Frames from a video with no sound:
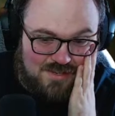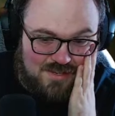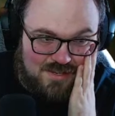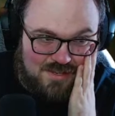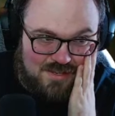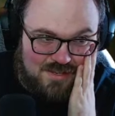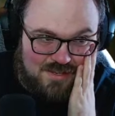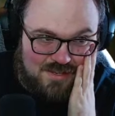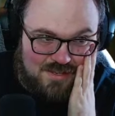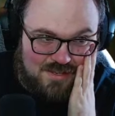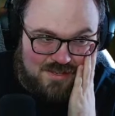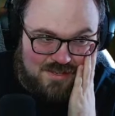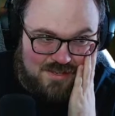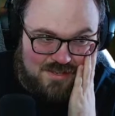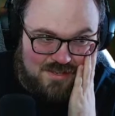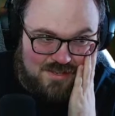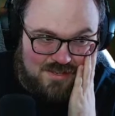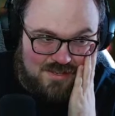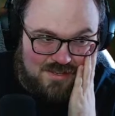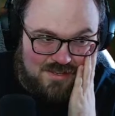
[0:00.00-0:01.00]

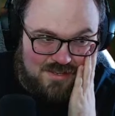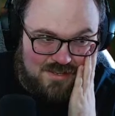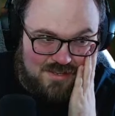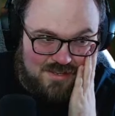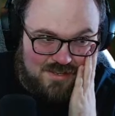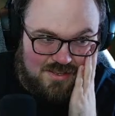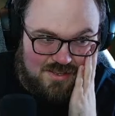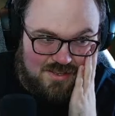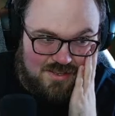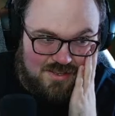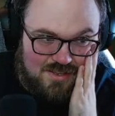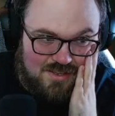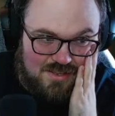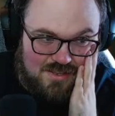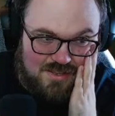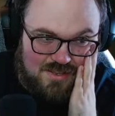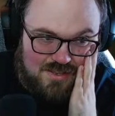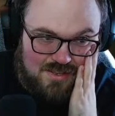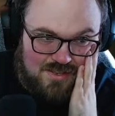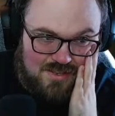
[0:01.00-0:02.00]
Okay.
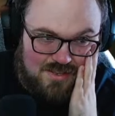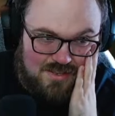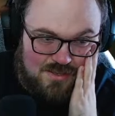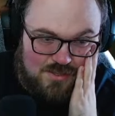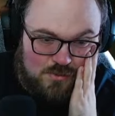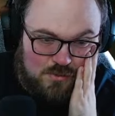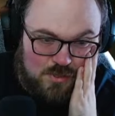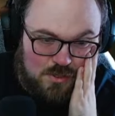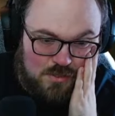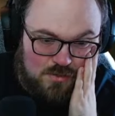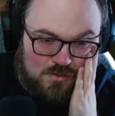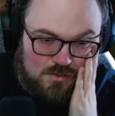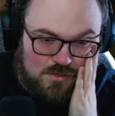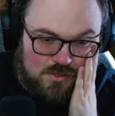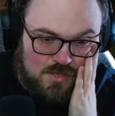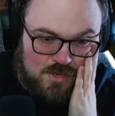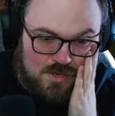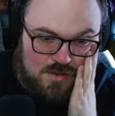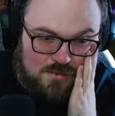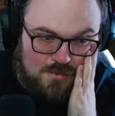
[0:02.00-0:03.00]
So kill
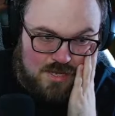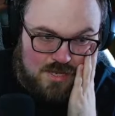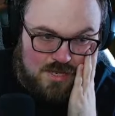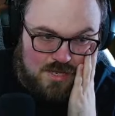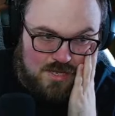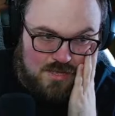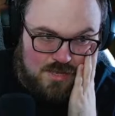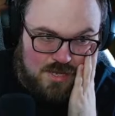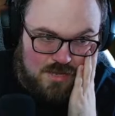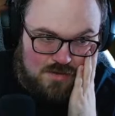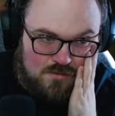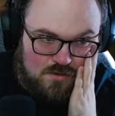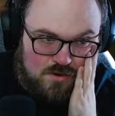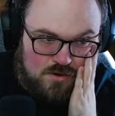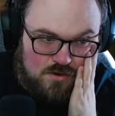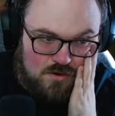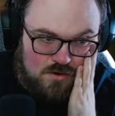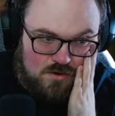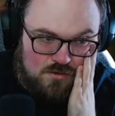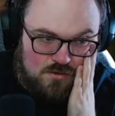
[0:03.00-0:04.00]
their zombie. They have
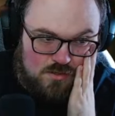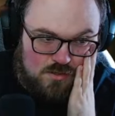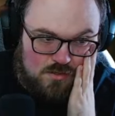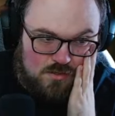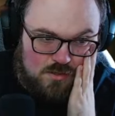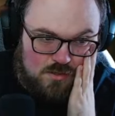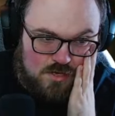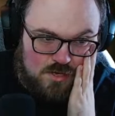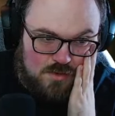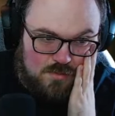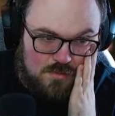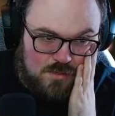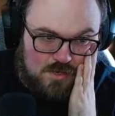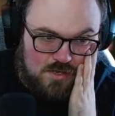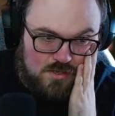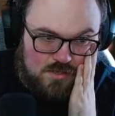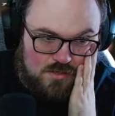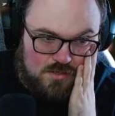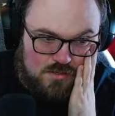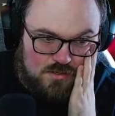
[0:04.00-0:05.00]
Uro 2
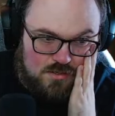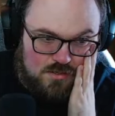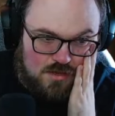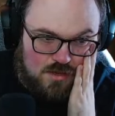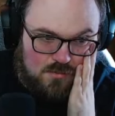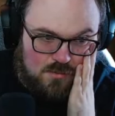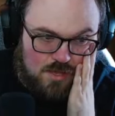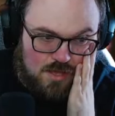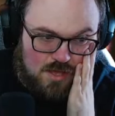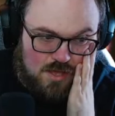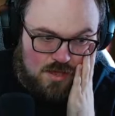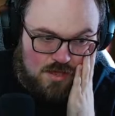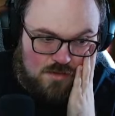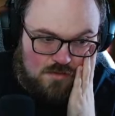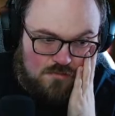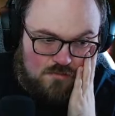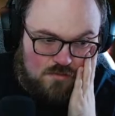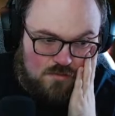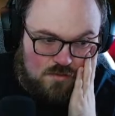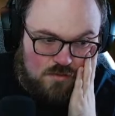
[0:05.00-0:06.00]
zombies. And we
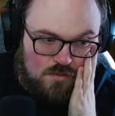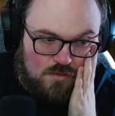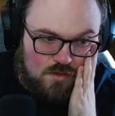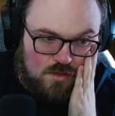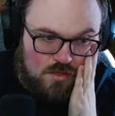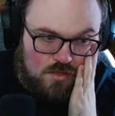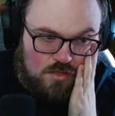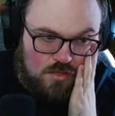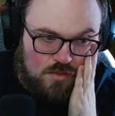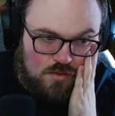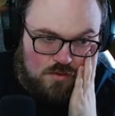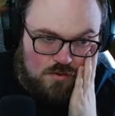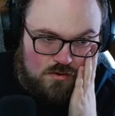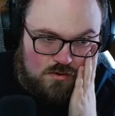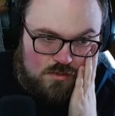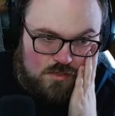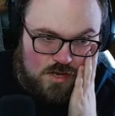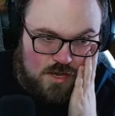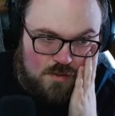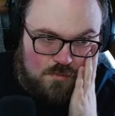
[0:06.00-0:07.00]
have a
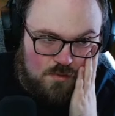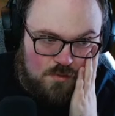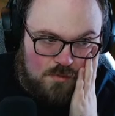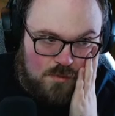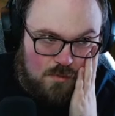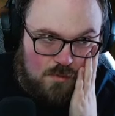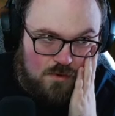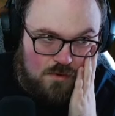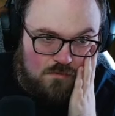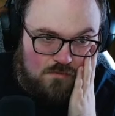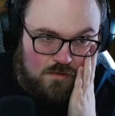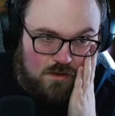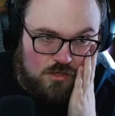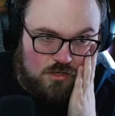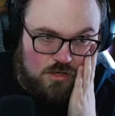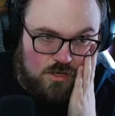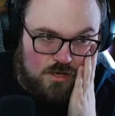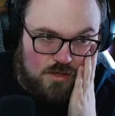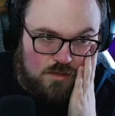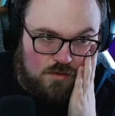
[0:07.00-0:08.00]
third type when we put a
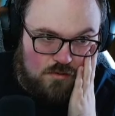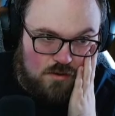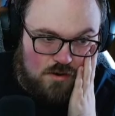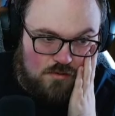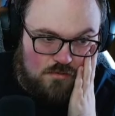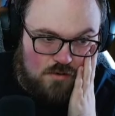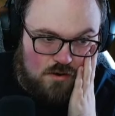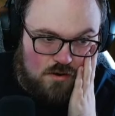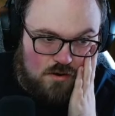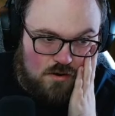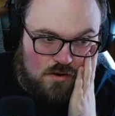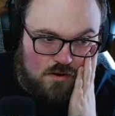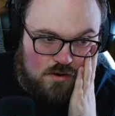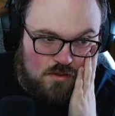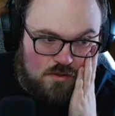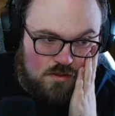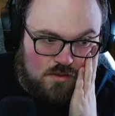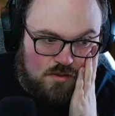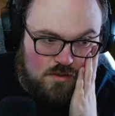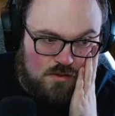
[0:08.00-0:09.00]
fetch land in the
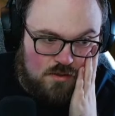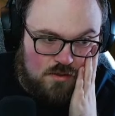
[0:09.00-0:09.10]
graveyard.